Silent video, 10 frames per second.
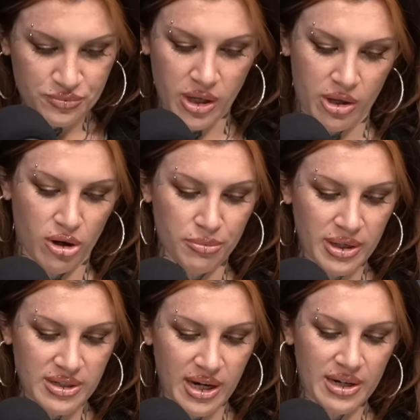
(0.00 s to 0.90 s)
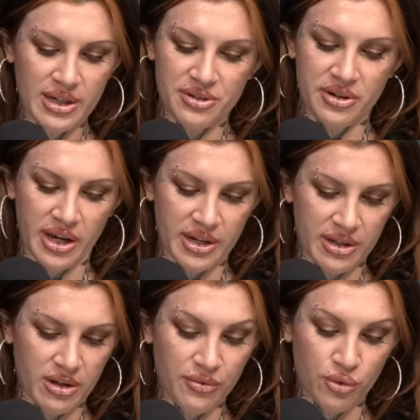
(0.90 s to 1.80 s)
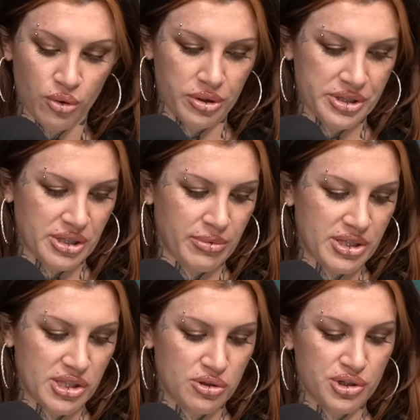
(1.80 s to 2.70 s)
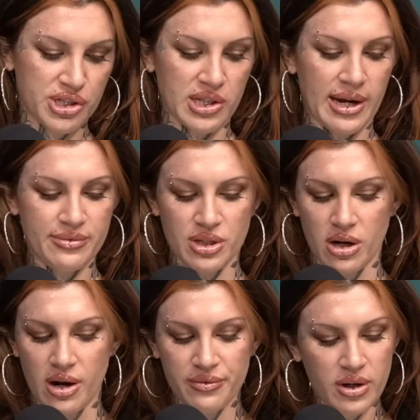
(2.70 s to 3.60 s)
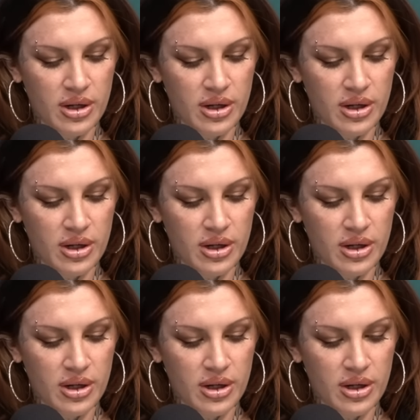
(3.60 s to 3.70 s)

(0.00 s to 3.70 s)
I called my dad and he denied it, of course, and my sister just laughs it off.